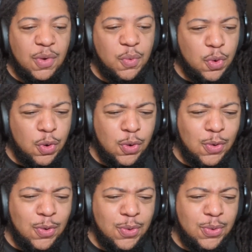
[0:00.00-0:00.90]

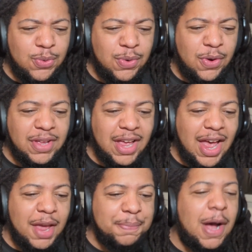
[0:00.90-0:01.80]
Ooh,
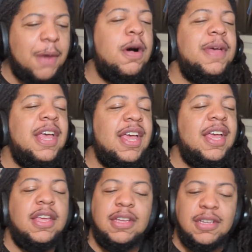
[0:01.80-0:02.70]
okay, Bumblebee!